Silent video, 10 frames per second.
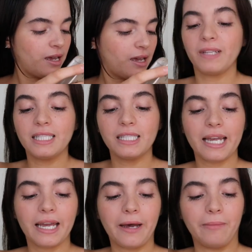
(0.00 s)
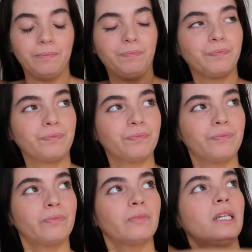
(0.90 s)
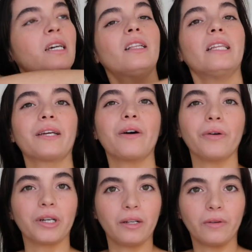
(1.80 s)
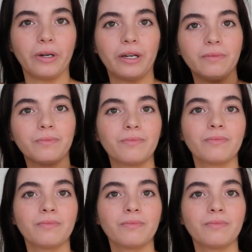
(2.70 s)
Blends like coconut oil.